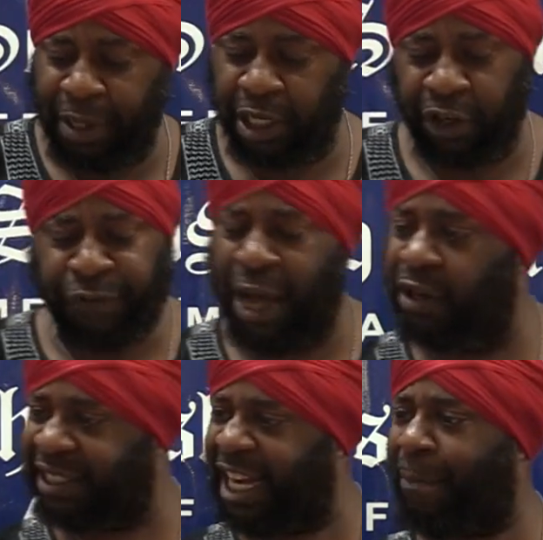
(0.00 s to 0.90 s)
I'm going to yield before. I
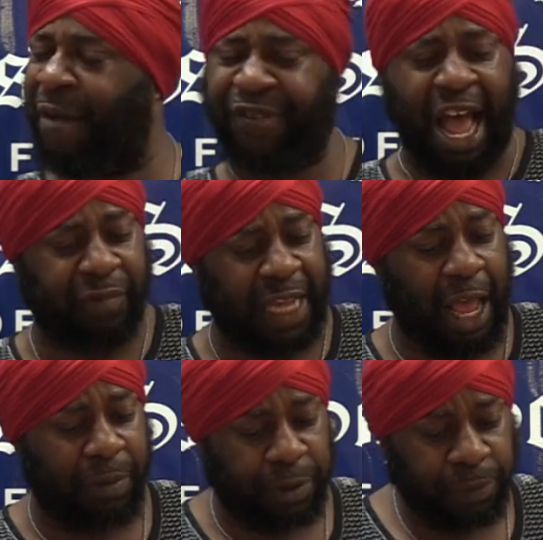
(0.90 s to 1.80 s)
know I said that about 5
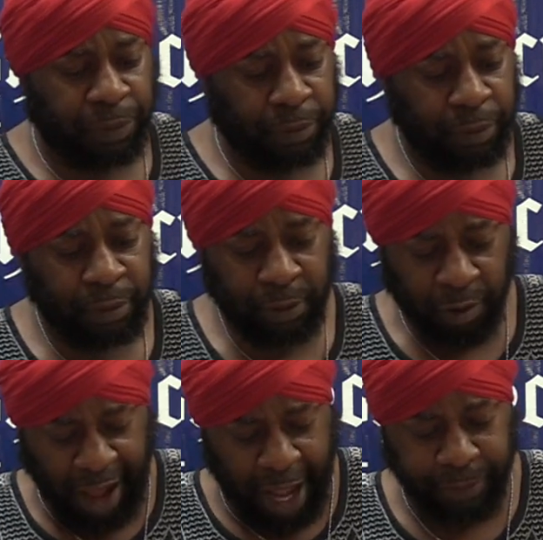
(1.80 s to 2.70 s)
times.
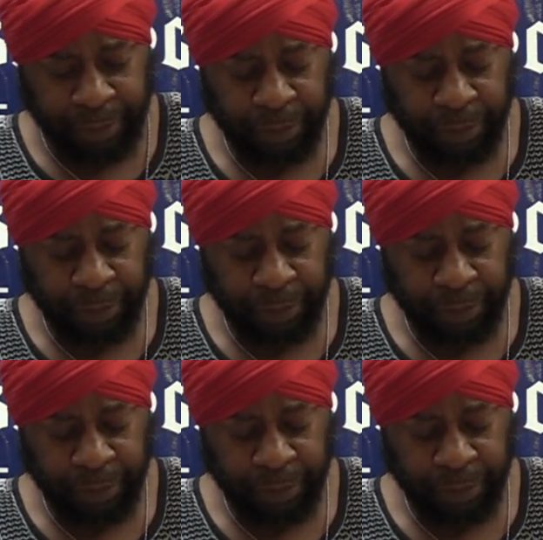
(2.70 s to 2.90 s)
Right?